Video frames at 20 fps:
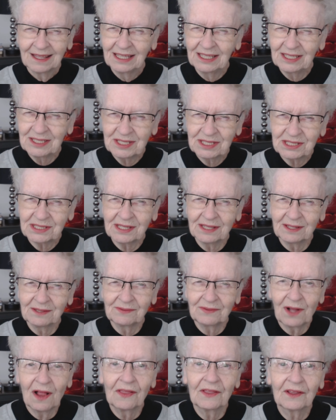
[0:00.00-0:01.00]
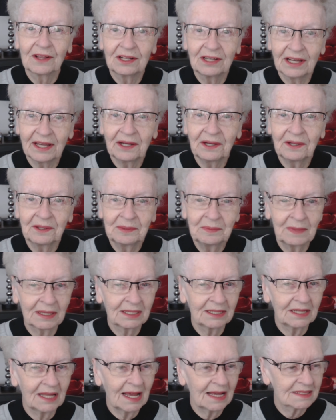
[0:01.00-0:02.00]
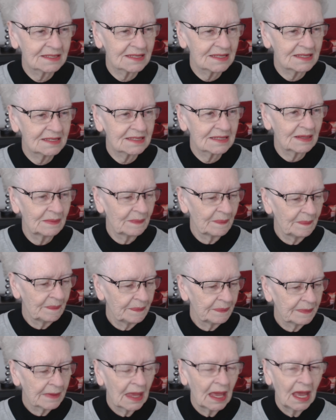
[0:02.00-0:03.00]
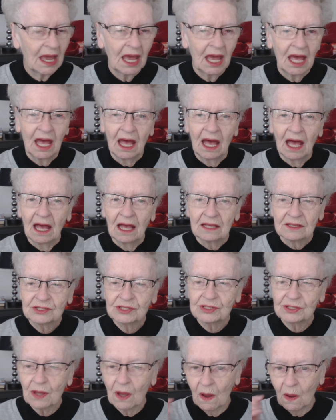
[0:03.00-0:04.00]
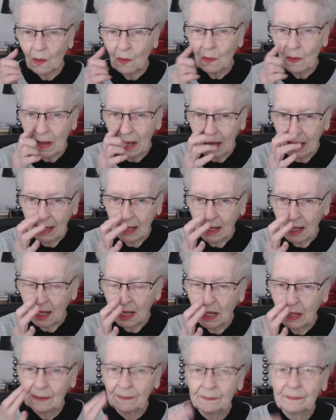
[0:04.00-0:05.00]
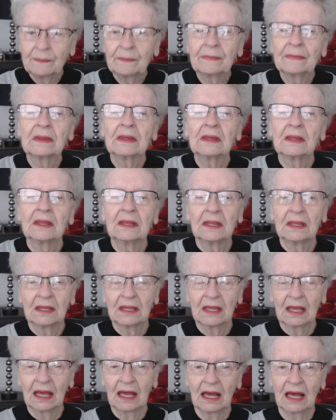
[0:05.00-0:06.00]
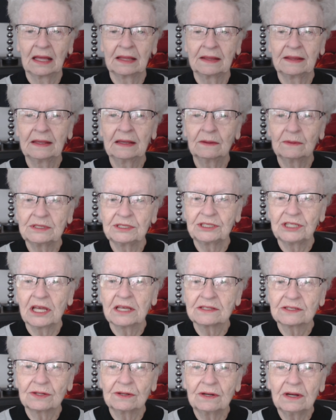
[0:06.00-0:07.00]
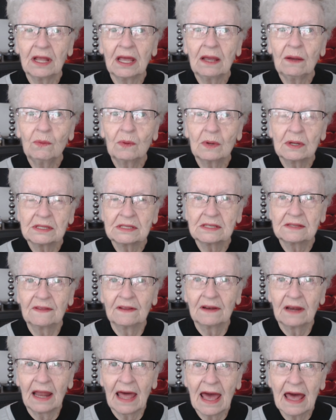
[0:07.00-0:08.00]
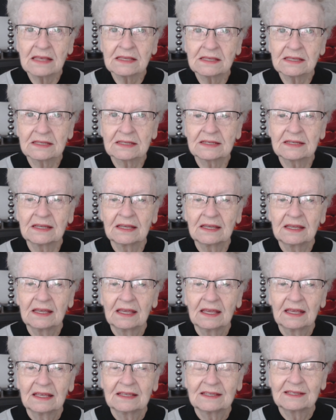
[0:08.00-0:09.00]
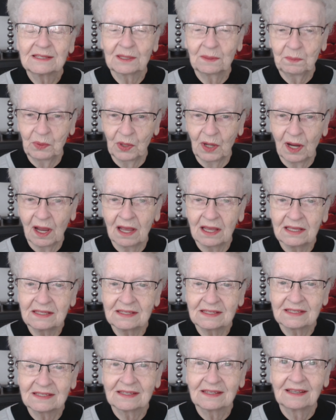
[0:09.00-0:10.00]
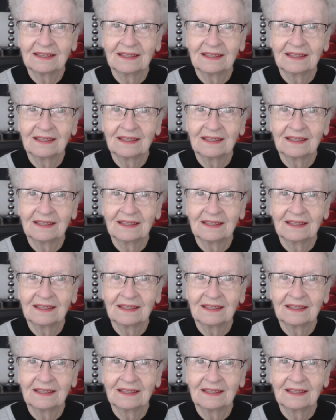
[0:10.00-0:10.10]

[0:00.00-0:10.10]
instead of all the glare in my glasses. So, um, I think it was yesterday was the last surprise